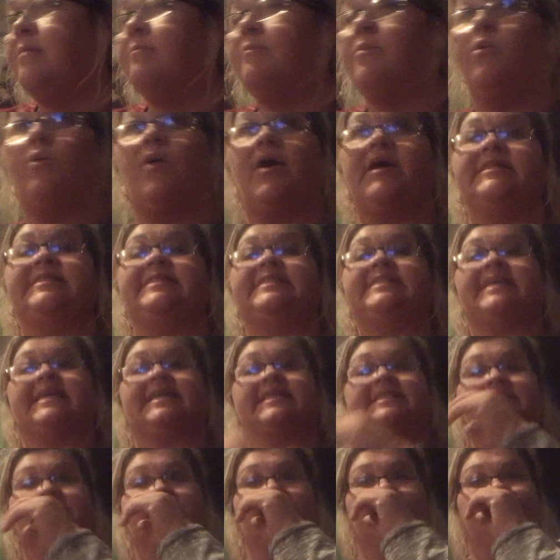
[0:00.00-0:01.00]
But what's
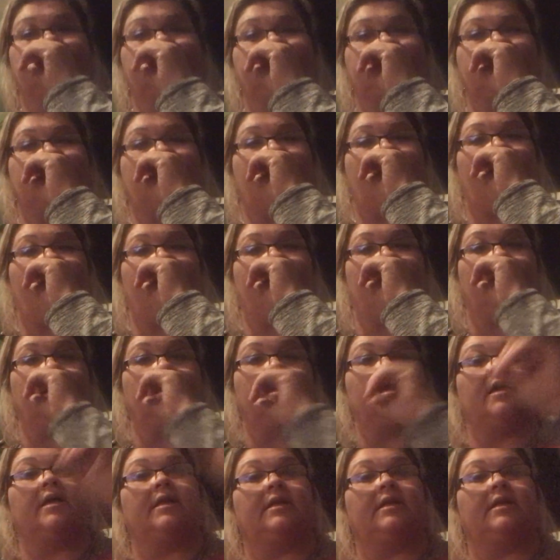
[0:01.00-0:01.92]
6 times 9?